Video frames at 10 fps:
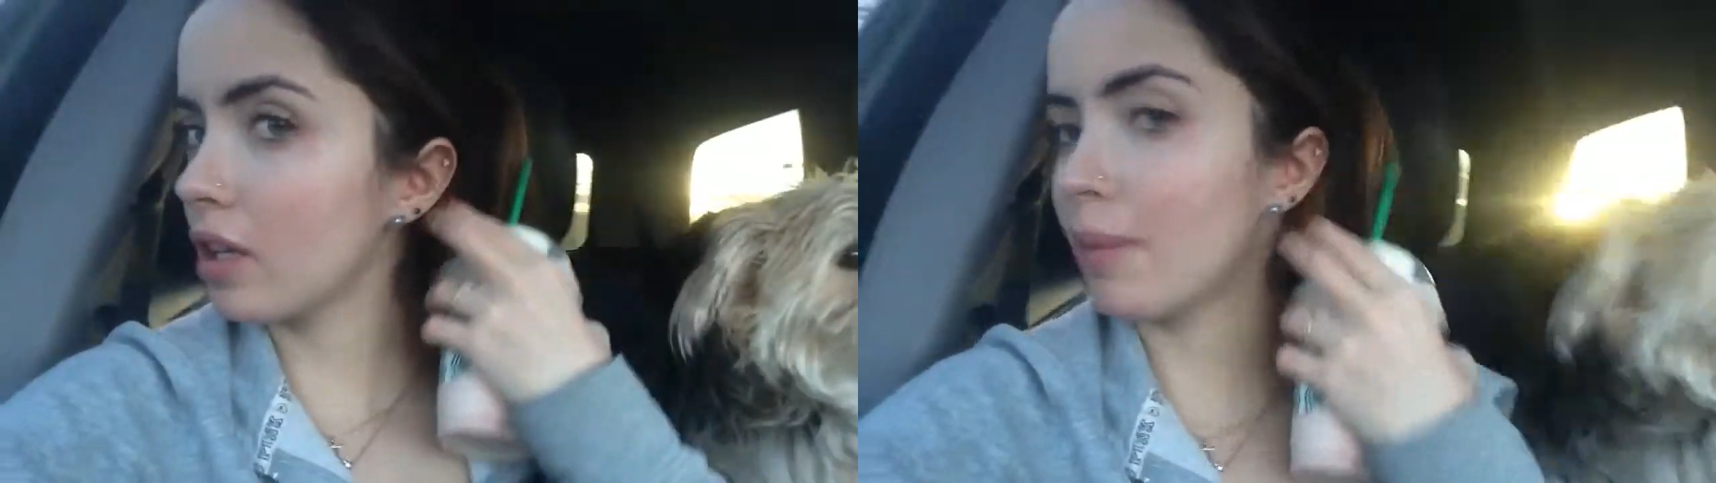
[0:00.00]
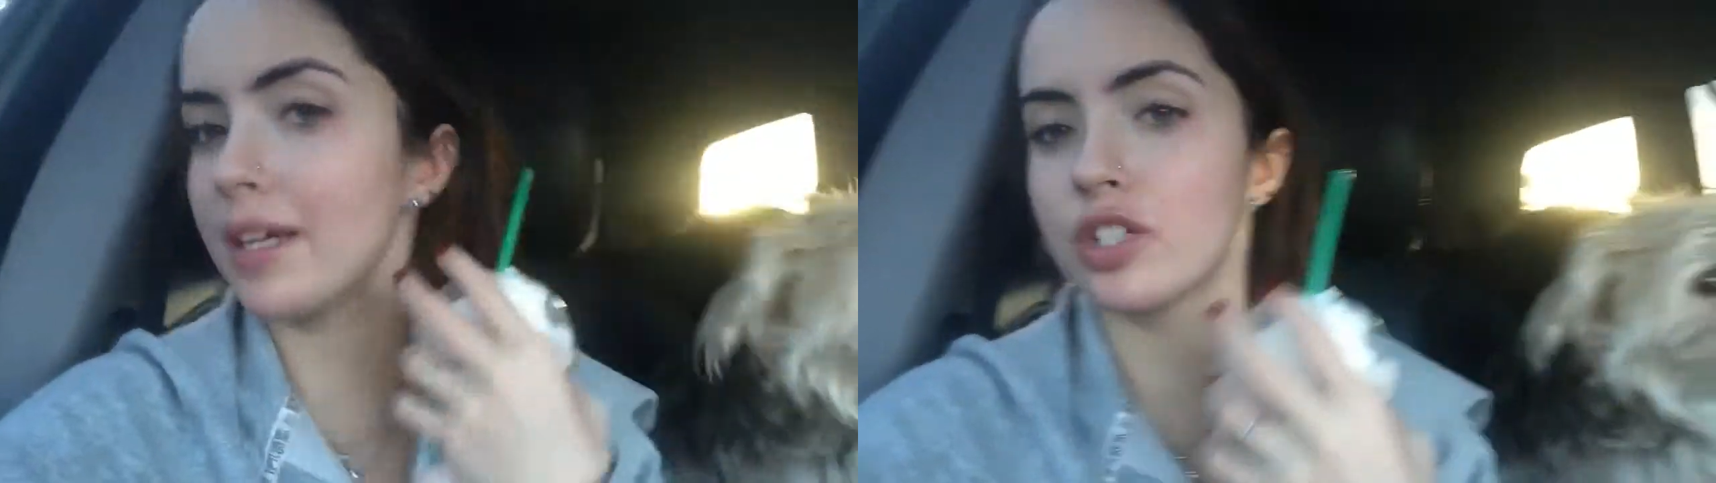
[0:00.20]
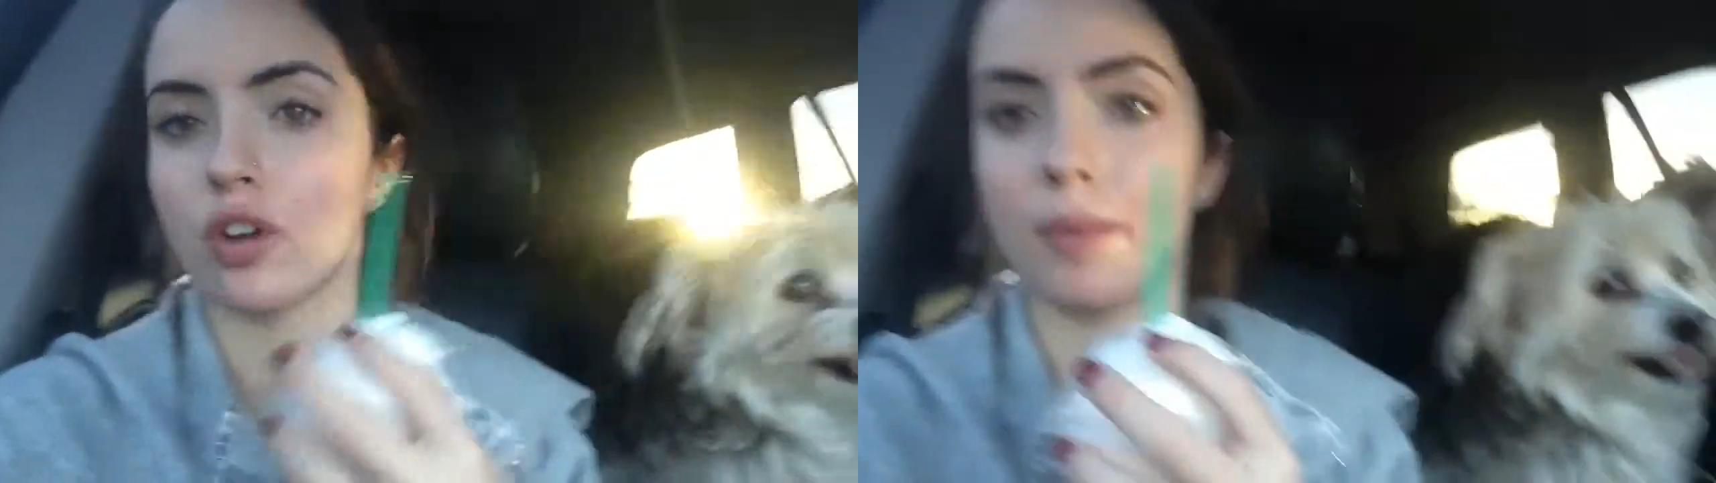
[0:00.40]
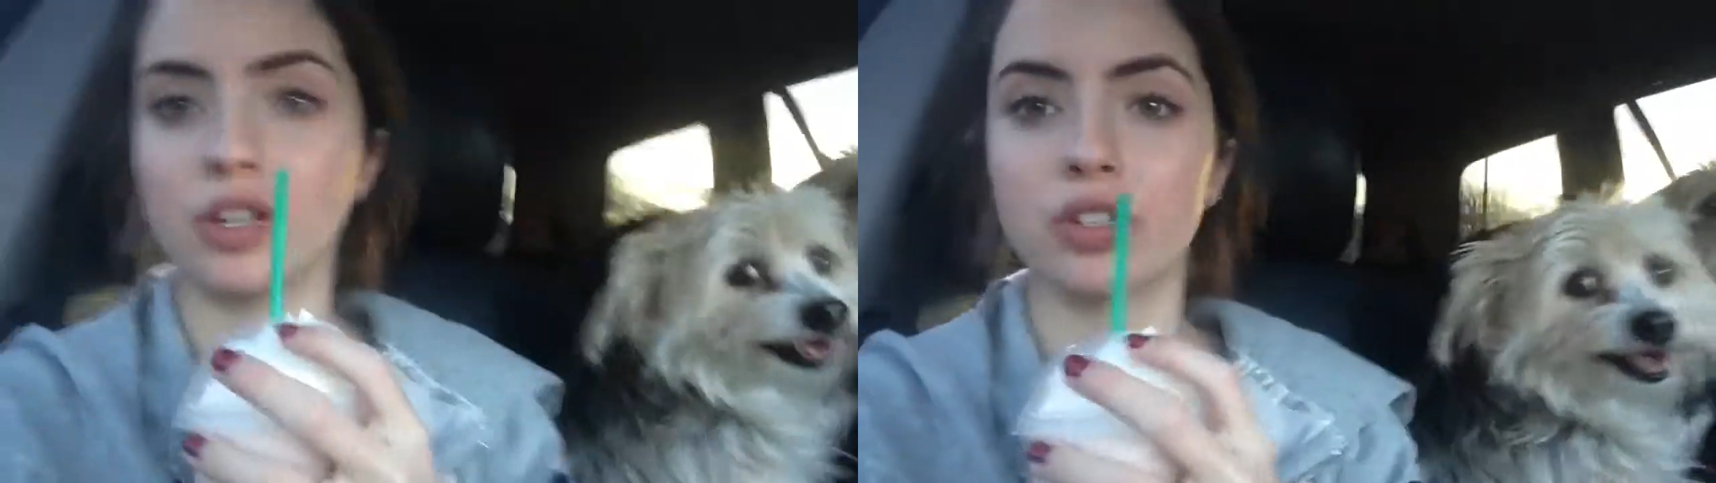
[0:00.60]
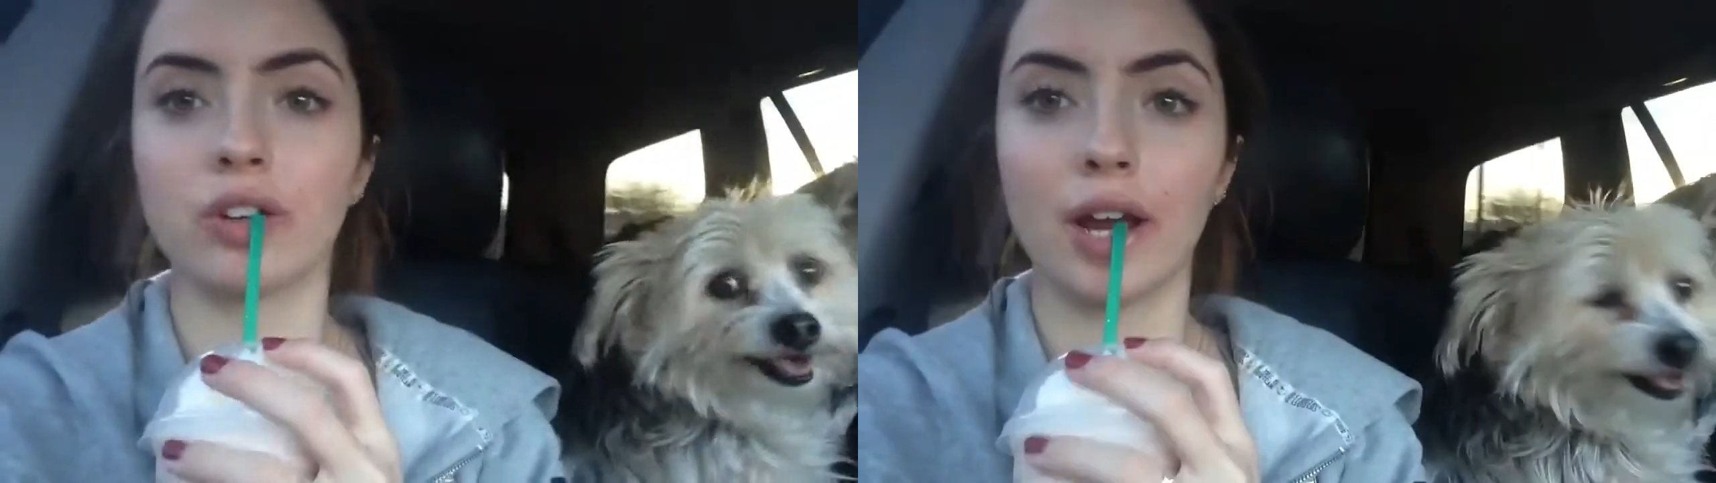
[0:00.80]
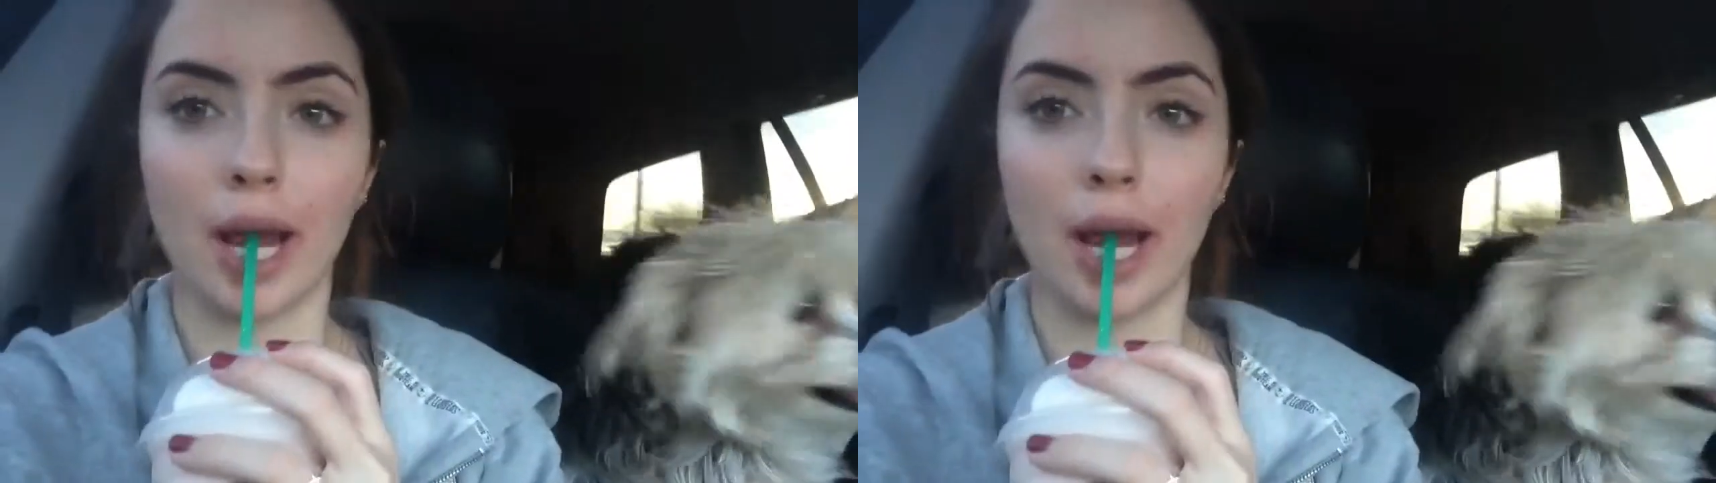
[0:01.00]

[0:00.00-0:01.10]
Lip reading: Got my strawberries and